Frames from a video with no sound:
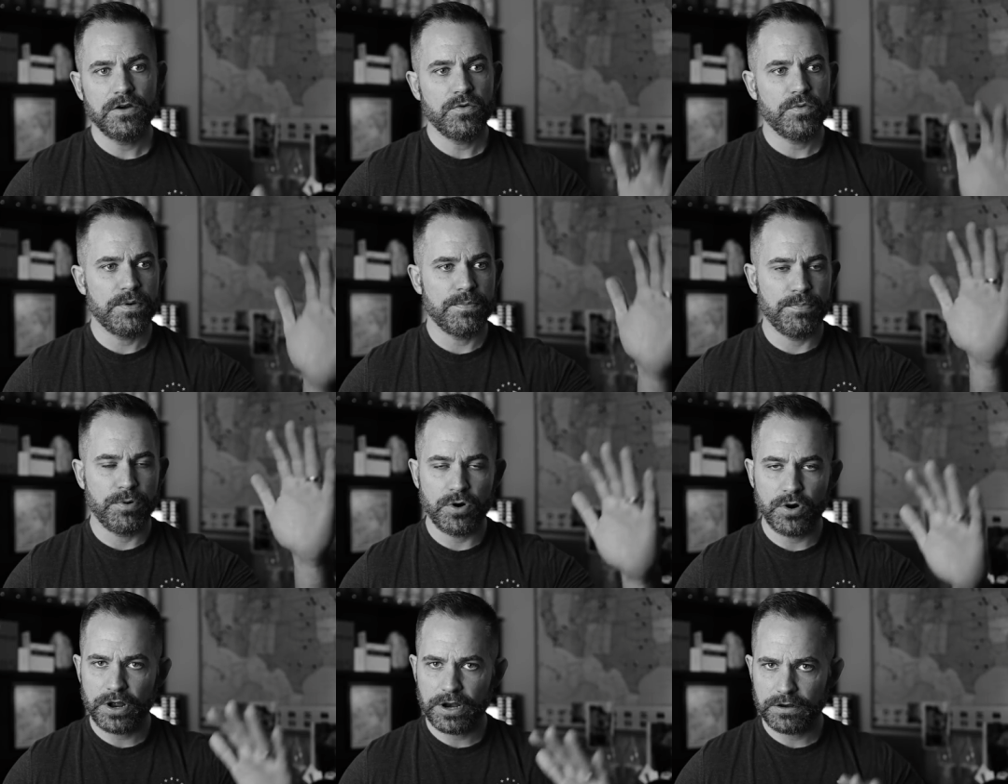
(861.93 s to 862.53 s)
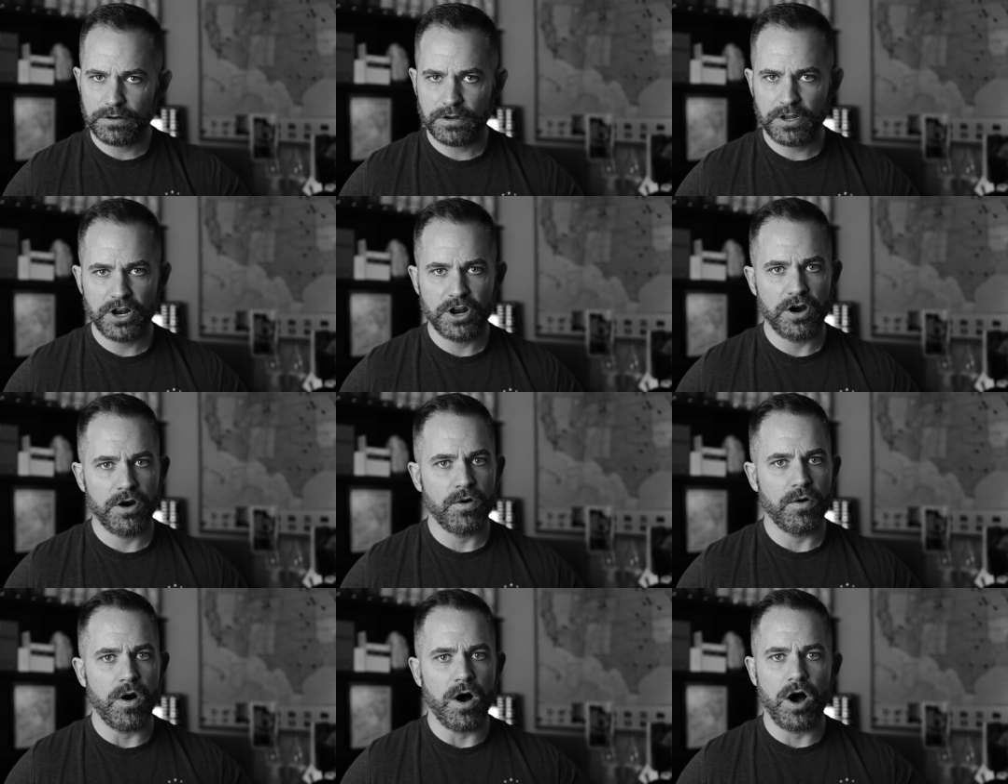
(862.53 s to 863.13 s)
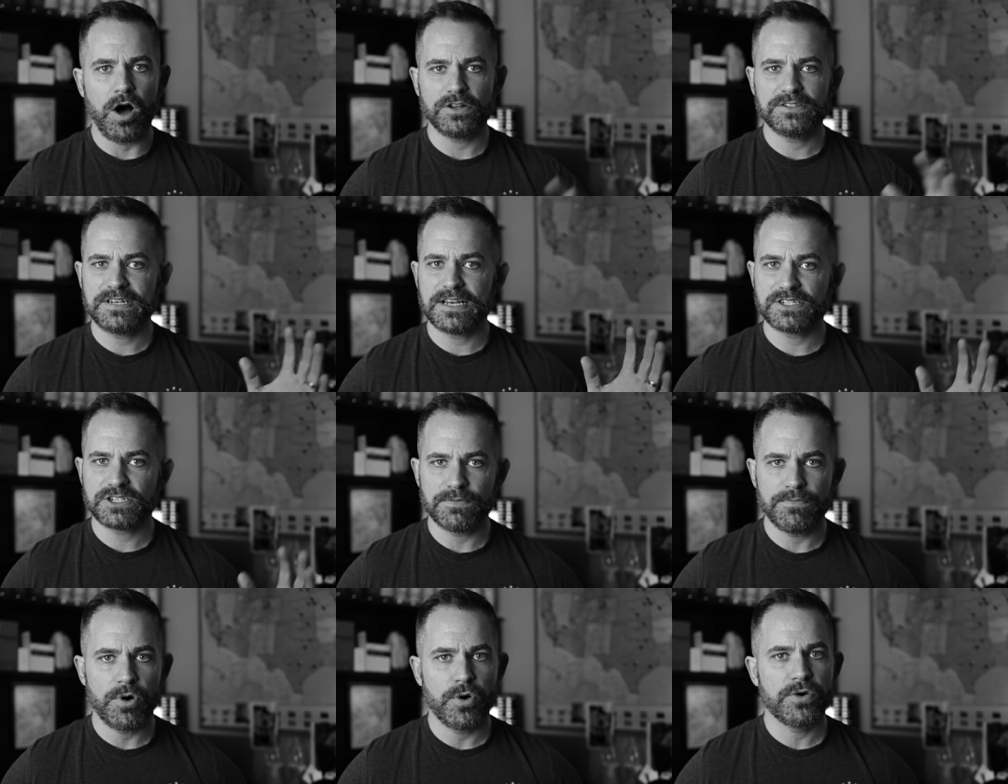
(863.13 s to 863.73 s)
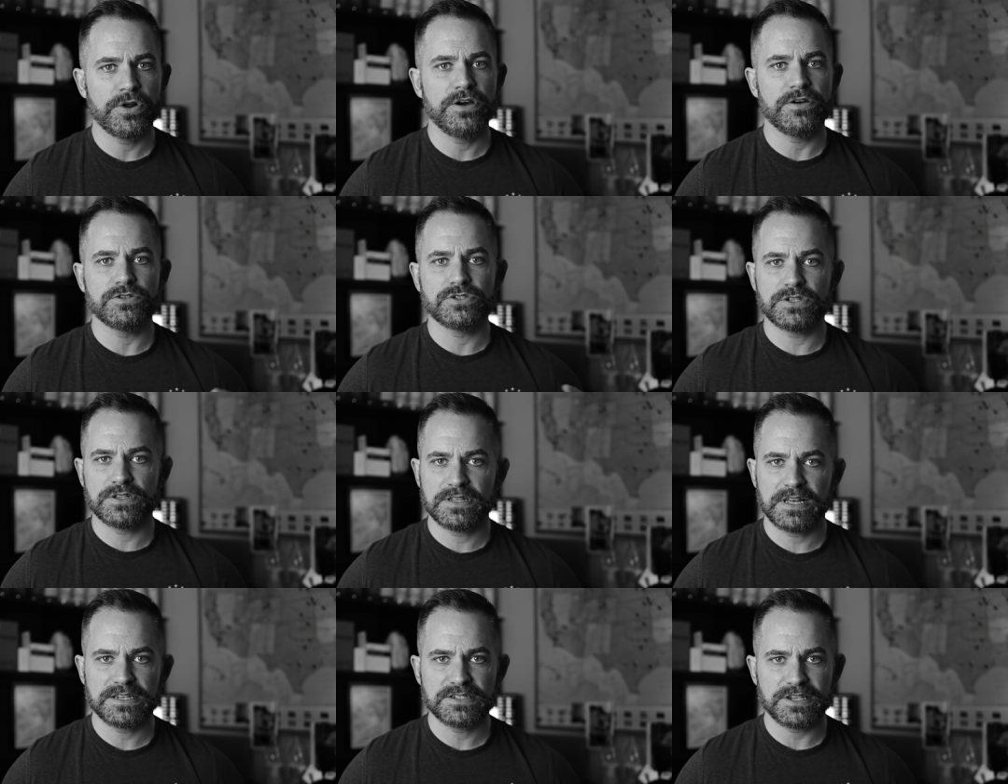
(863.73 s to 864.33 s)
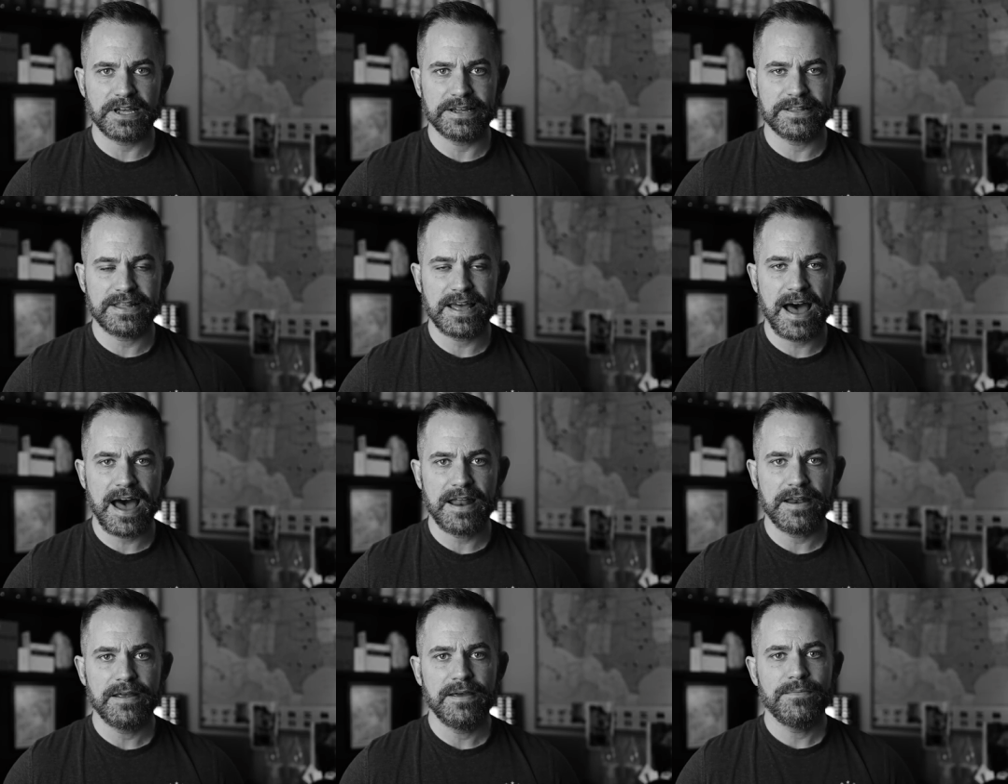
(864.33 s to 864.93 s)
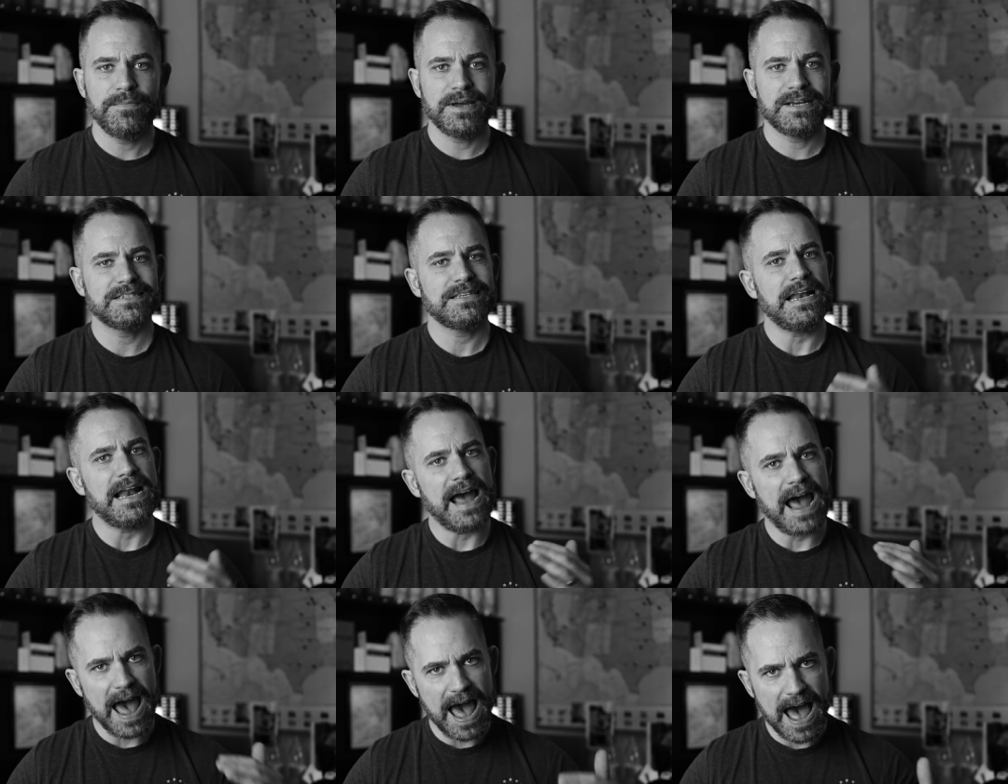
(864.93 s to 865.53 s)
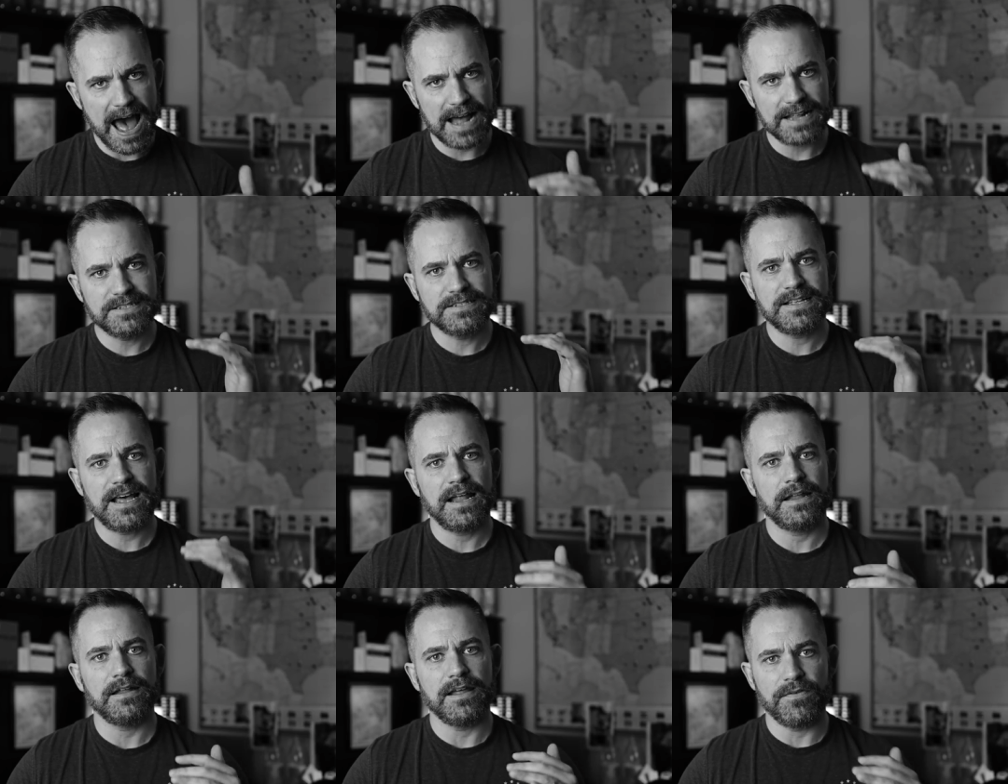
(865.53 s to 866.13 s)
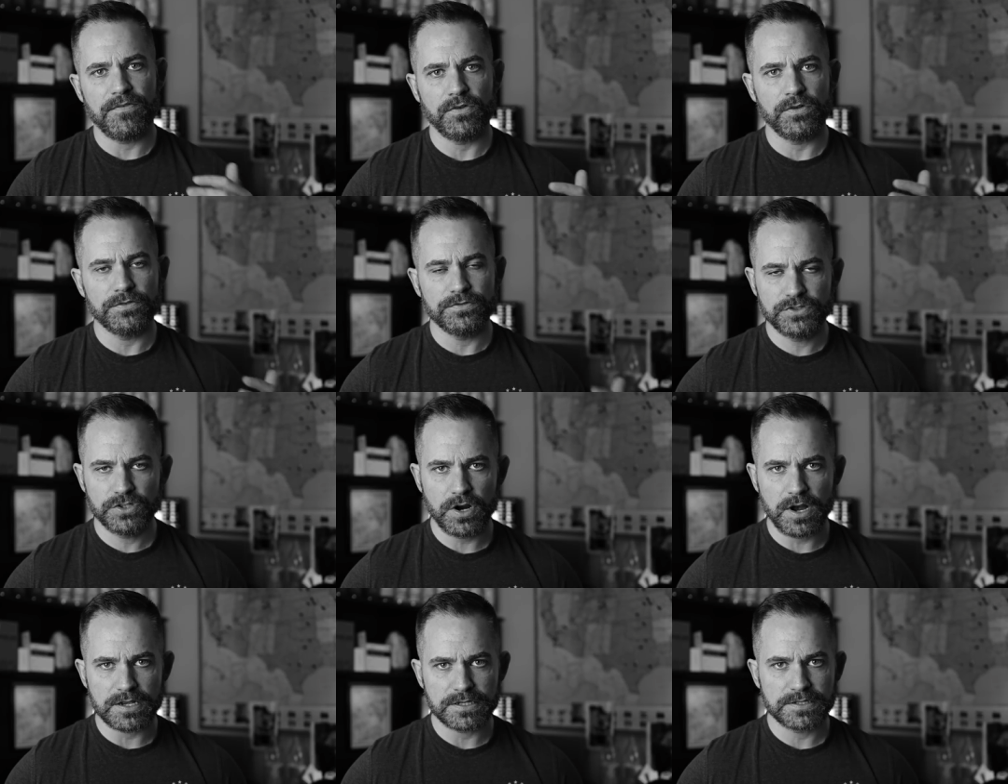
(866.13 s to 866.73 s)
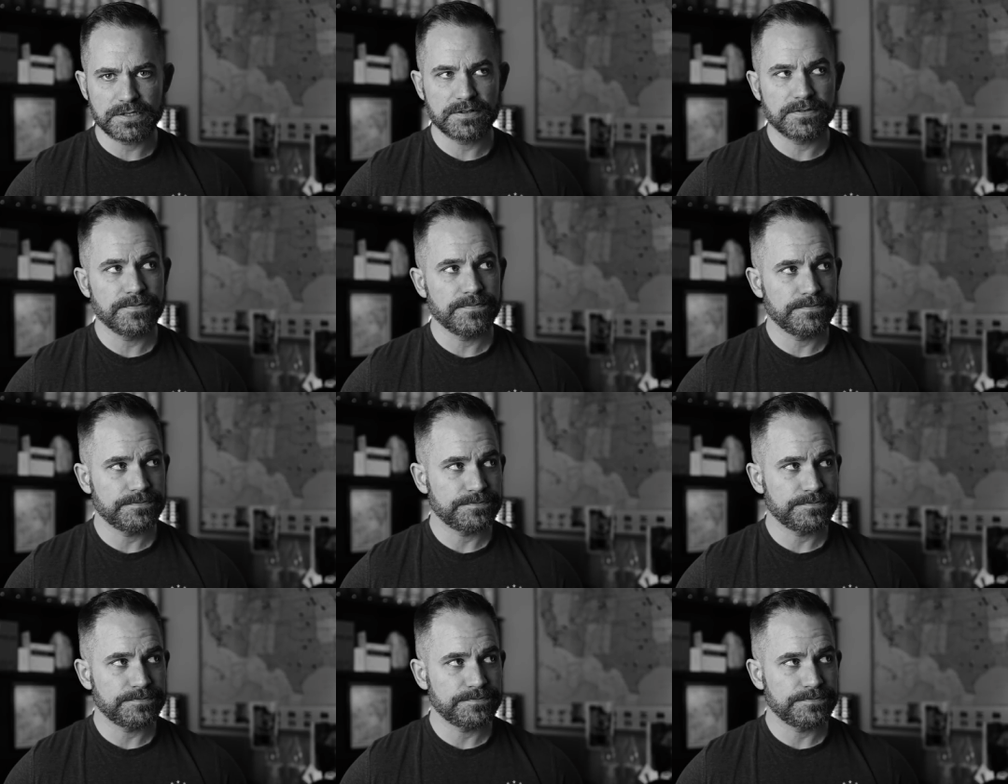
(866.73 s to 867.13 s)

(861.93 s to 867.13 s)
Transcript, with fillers: we put, you know, all testimonials and things like that, because it adds that level of trust.